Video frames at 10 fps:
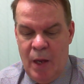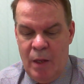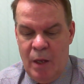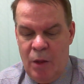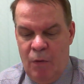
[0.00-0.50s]

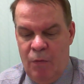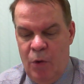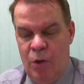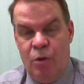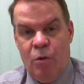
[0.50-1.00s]
had nothing
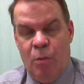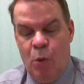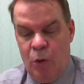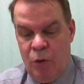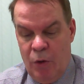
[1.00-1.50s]
further to
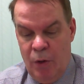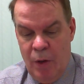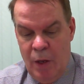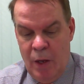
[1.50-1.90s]
report on